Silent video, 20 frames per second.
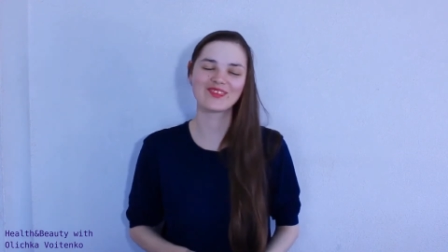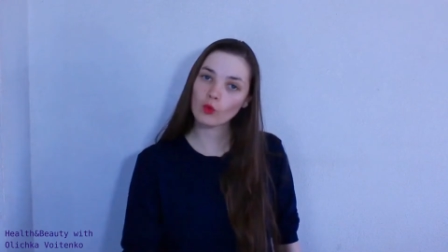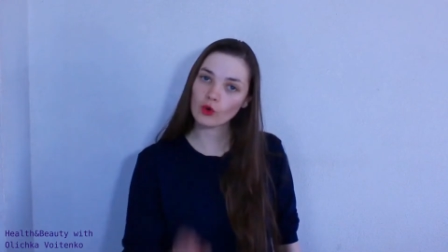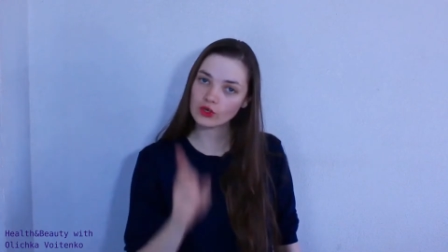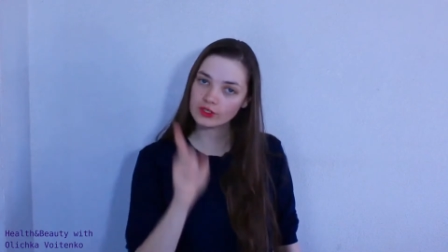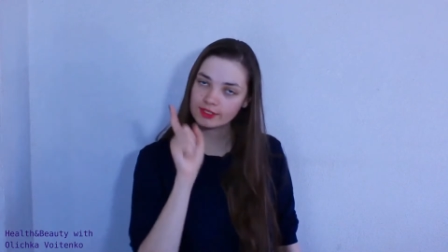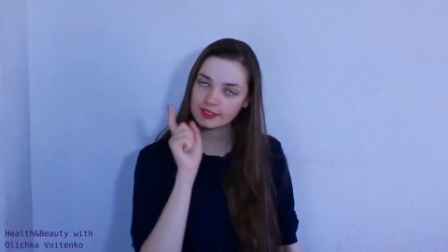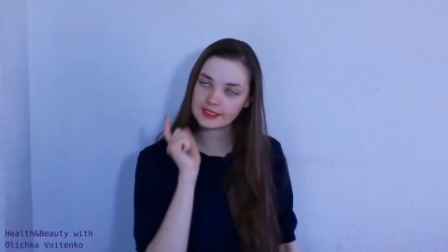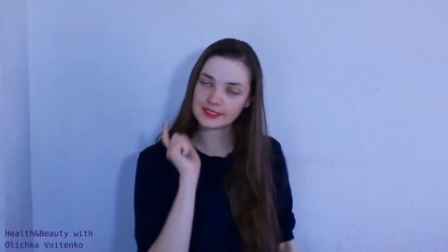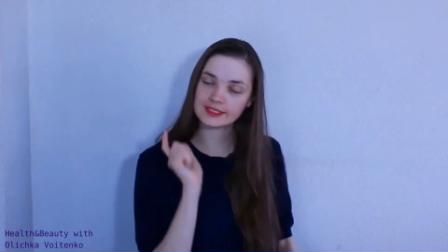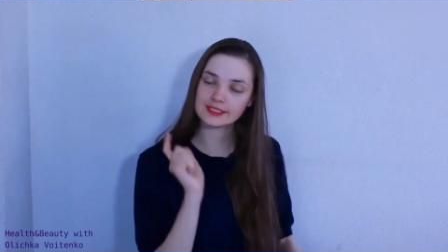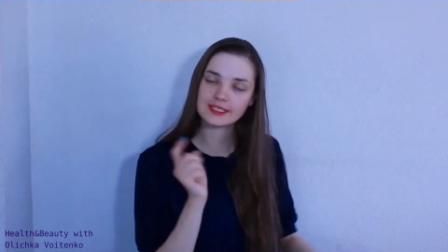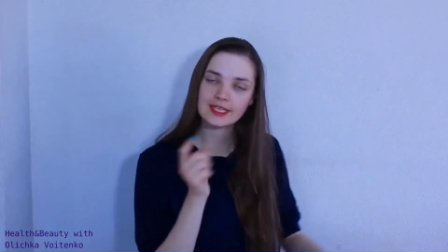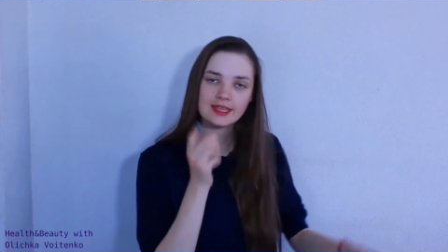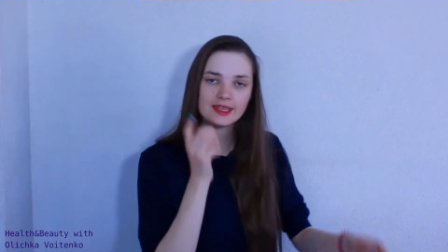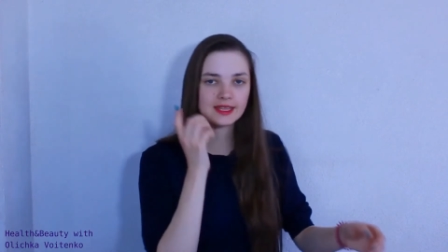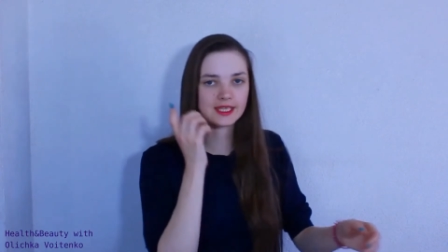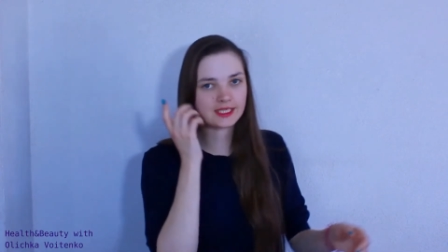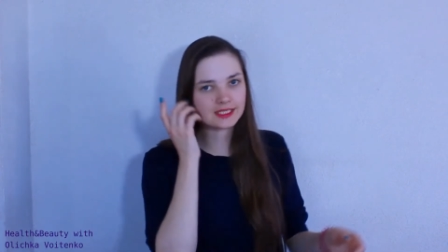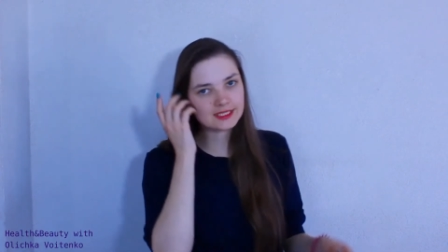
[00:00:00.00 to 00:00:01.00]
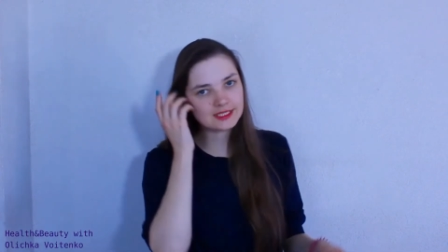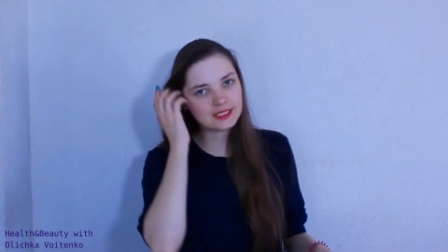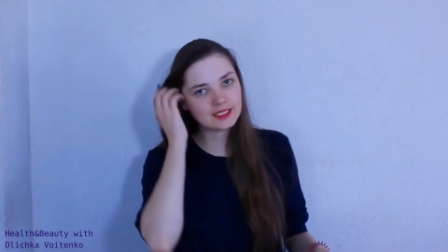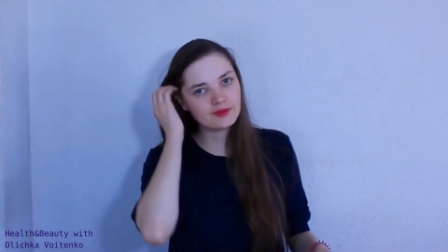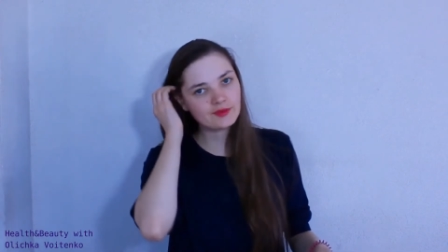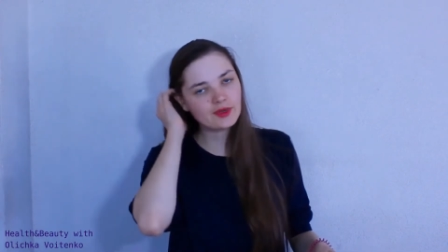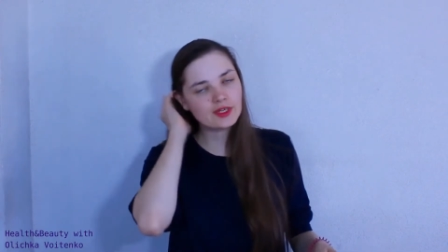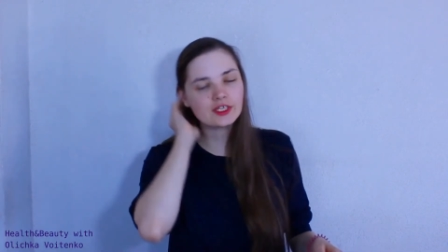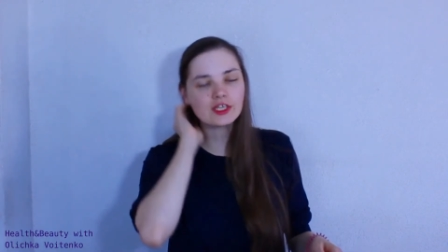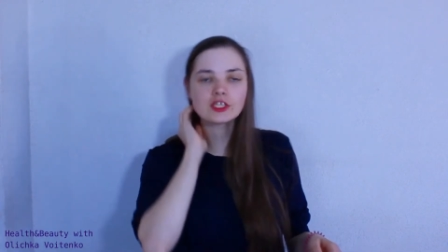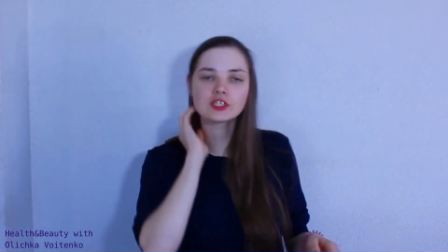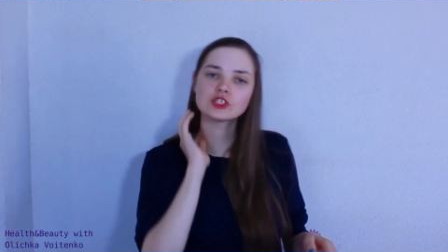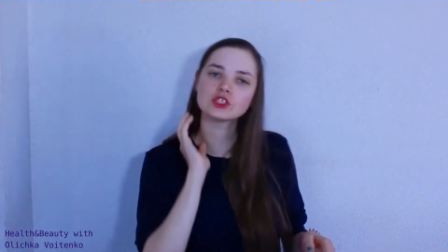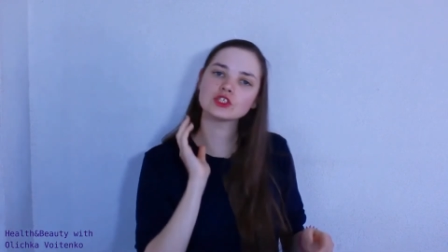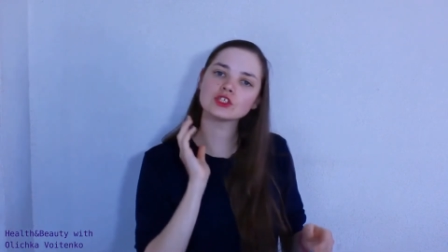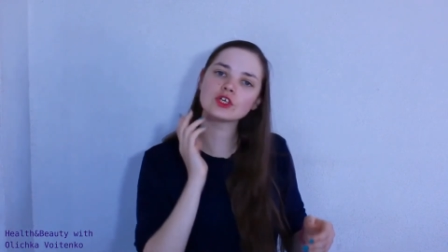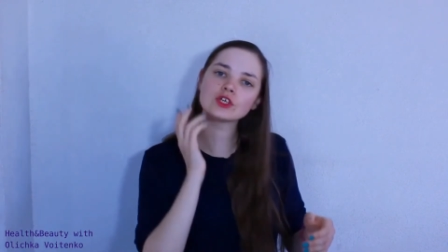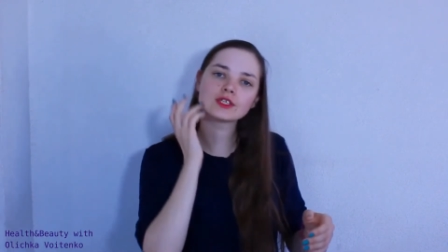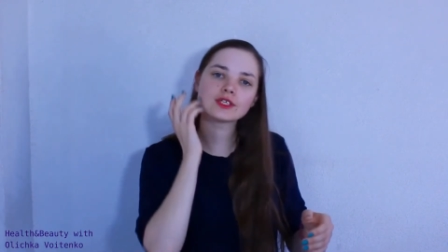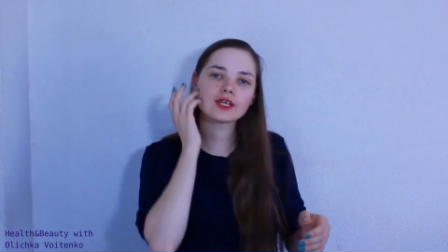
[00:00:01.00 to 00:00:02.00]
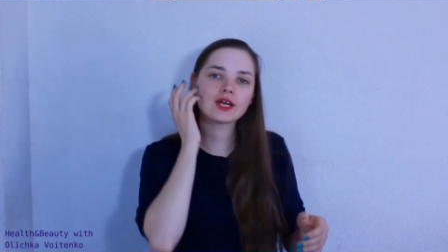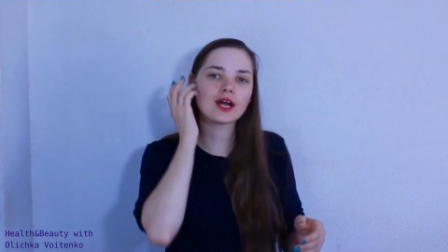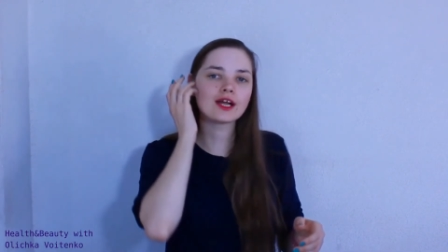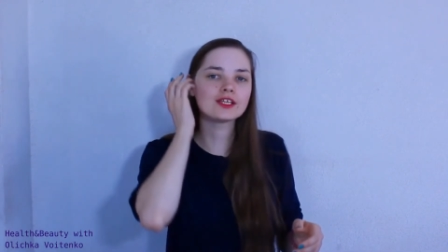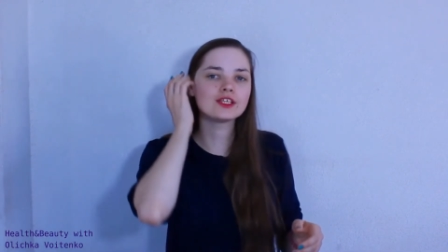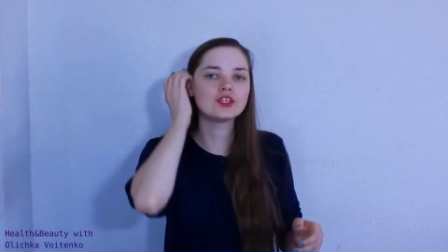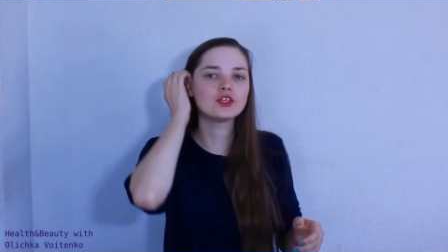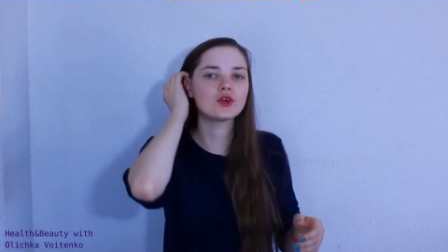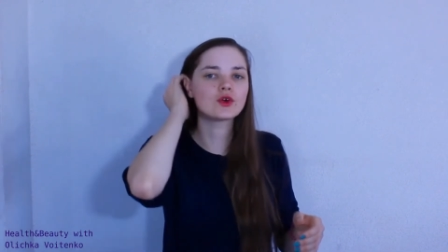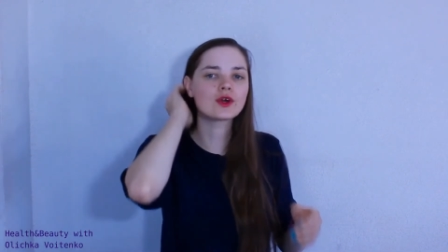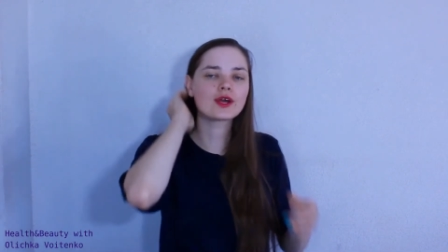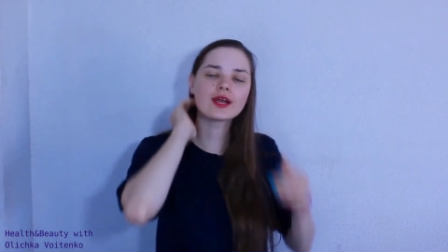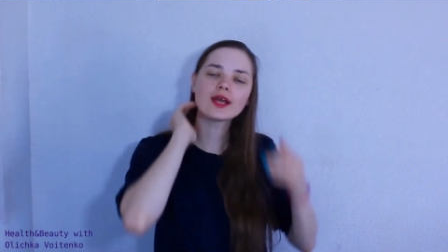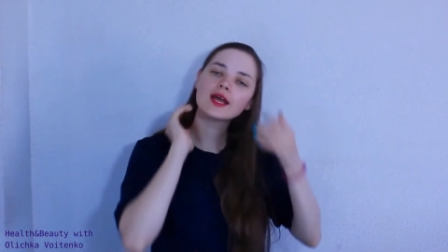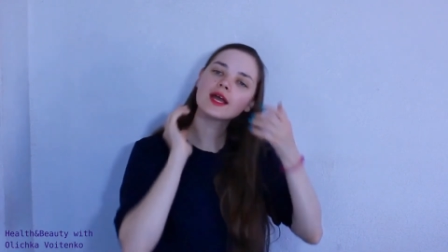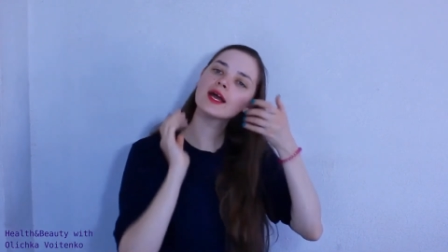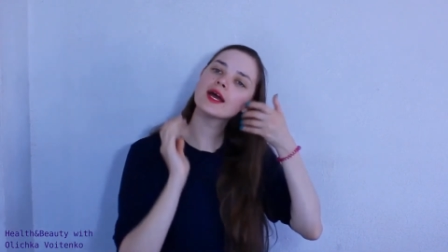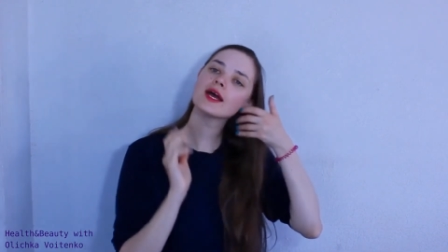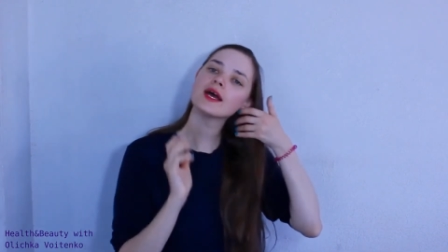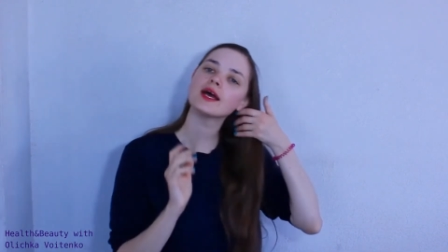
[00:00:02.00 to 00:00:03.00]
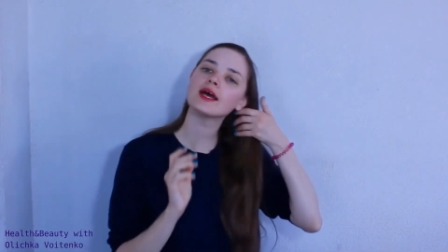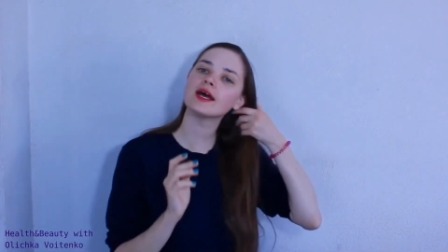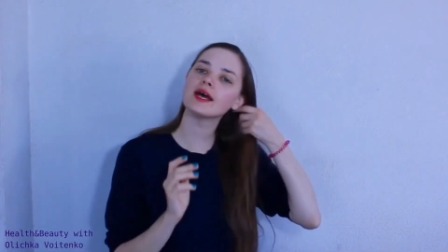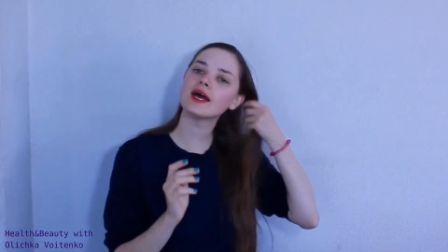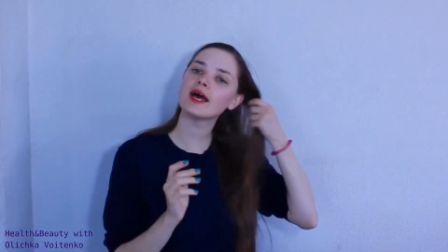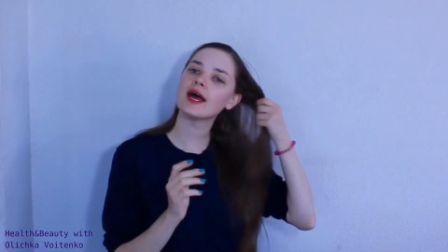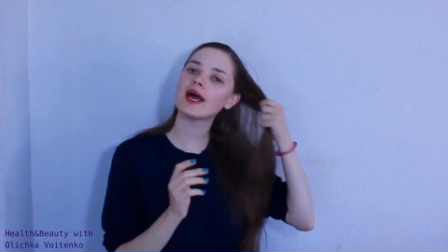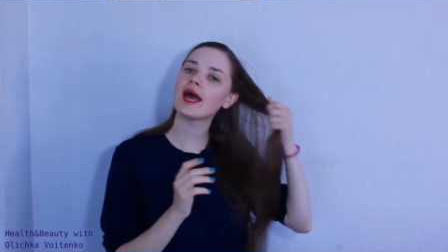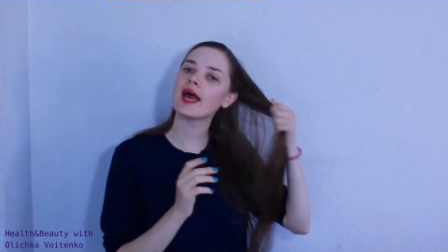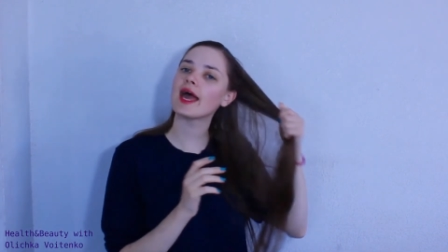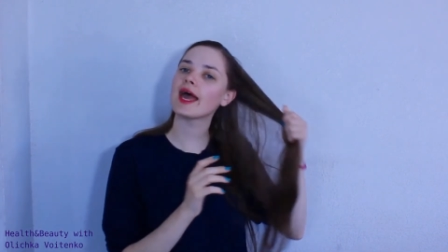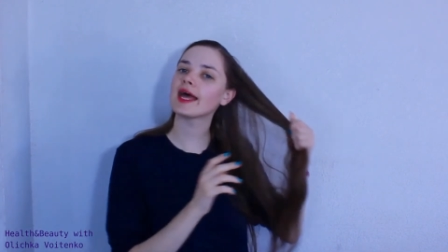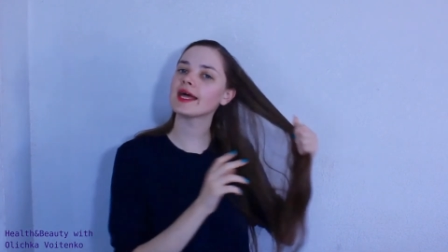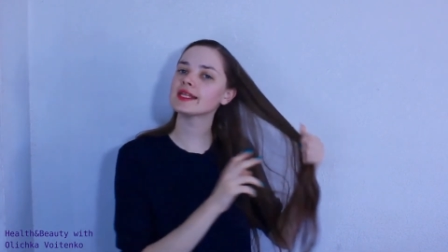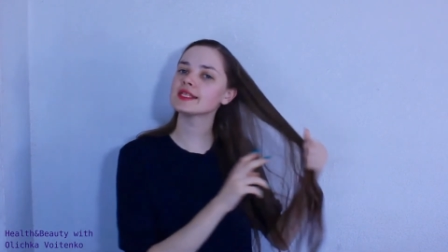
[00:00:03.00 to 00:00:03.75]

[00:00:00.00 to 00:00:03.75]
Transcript: what is the th secret to not cut your uh,